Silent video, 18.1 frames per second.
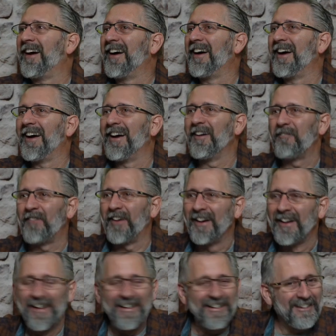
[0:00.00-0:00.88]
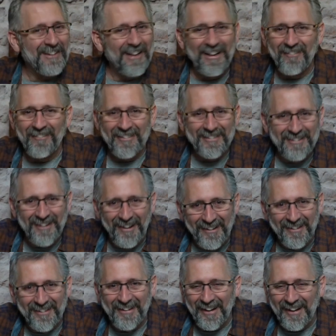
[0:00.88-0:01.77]
Because I was
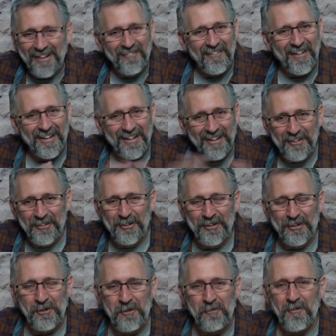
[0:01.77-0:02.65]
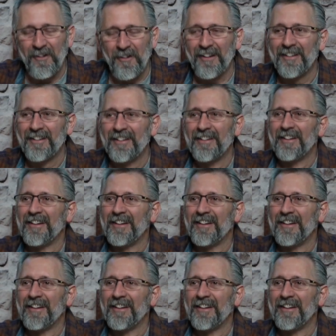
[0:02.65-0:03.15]
done. I didn't want to do it no more.